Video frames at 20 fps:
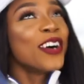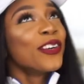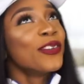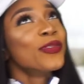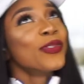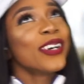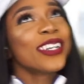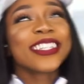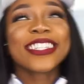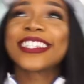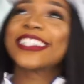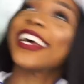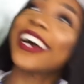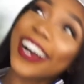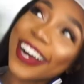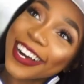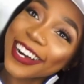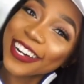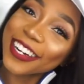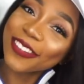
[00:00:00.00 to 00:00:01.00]
What's
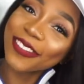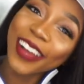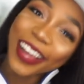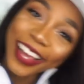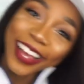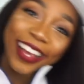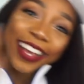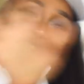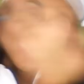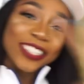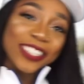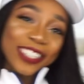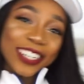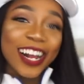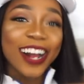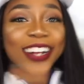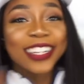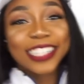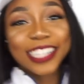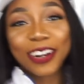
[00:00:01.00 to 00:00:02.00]
up? It's your
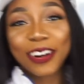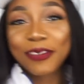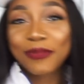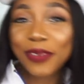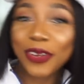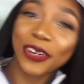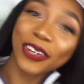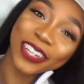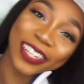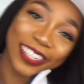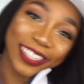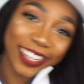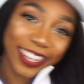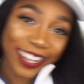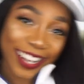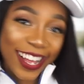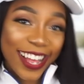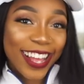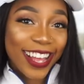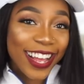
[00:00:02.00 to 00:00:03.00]
girl Zara Beauty in the
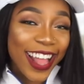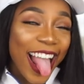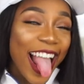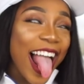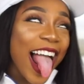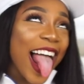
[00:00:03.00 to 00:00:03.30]
cut.